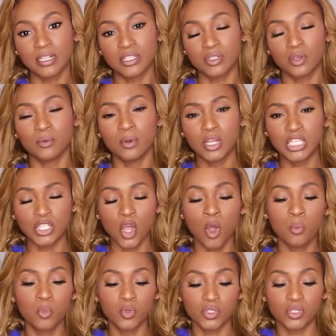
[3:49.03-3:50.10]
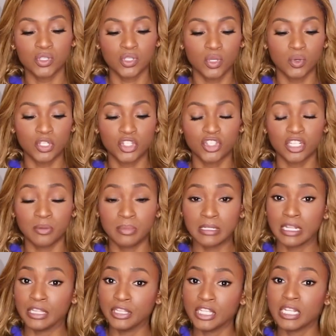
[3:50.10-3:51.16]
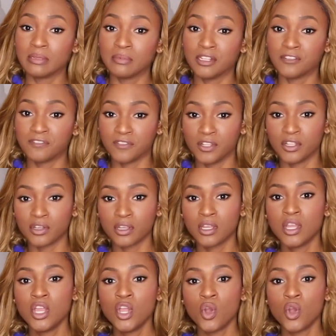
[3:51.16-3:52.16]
It's almost as though it should have been a little bit fuller,